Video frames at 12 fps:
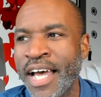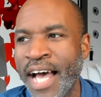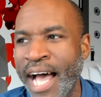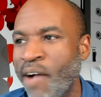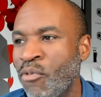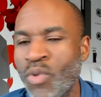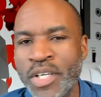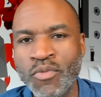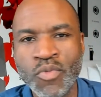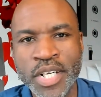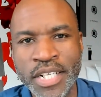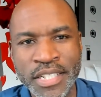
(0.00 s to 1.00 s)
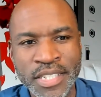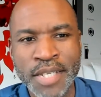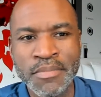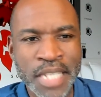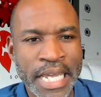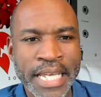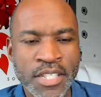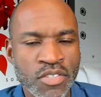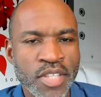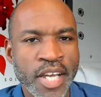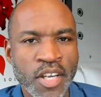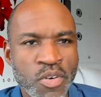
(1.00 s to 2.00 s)
I wouldn't want to attempt to
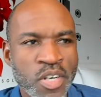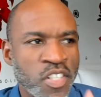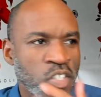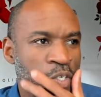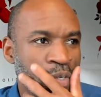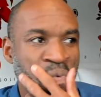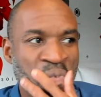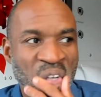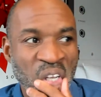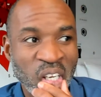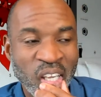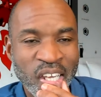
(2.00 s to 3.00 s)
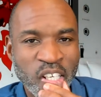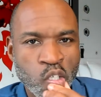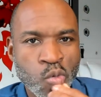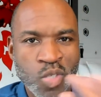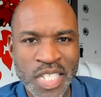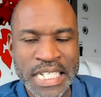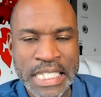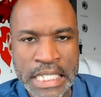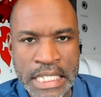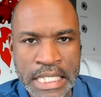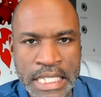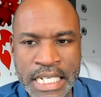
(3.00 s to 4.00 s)
answer that question in like two
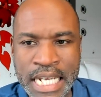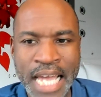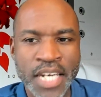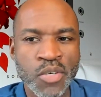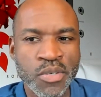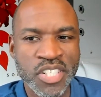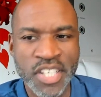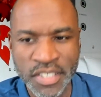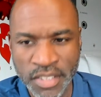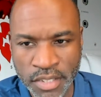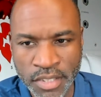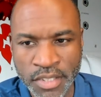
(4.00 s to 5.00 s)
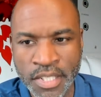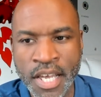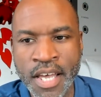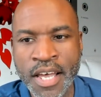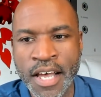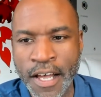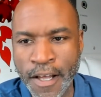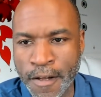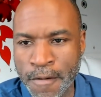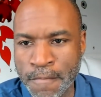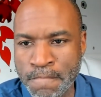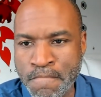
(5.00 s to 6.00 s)
sentences and not do it justice.
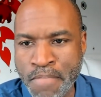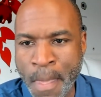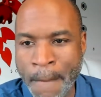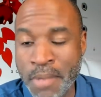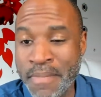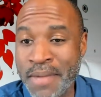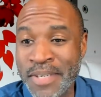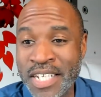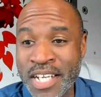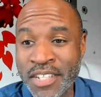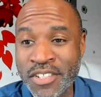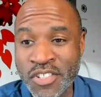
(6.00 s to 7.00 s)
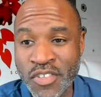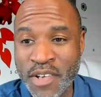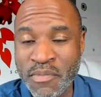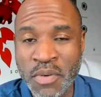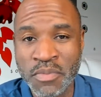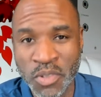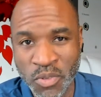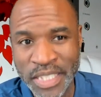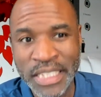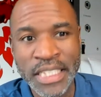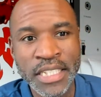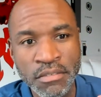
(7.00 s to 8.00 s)
But maybe another stream when we're
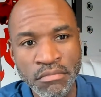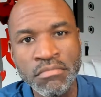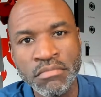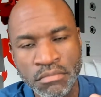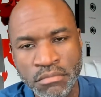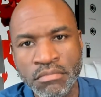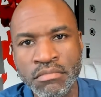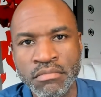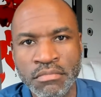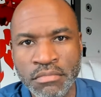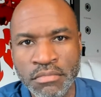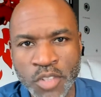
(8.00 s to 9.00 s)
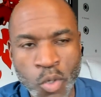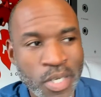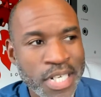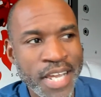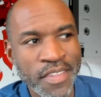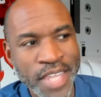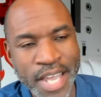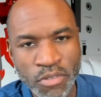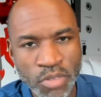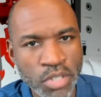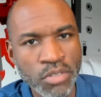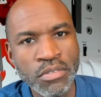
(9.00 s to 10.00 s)
really going down
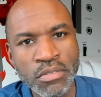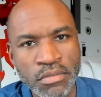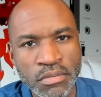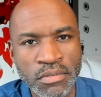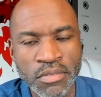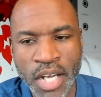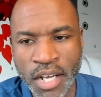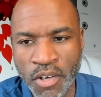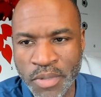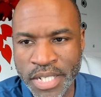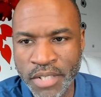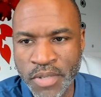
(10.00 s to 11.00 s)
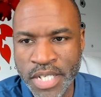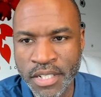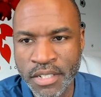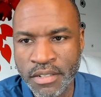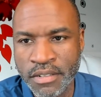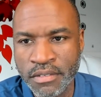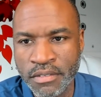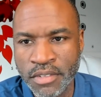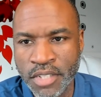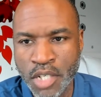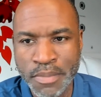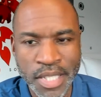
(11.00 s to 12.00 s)
that road, we can
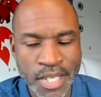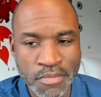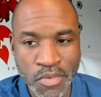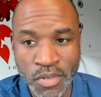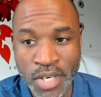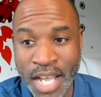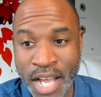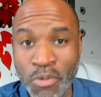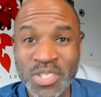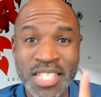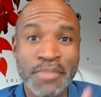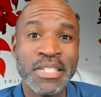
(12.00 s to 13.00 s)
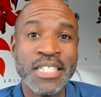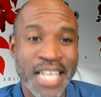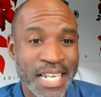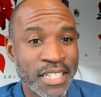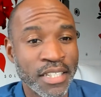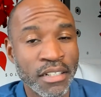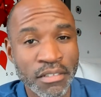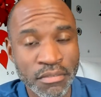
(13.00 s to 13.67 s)
talk about that more. I will say, please hang in there.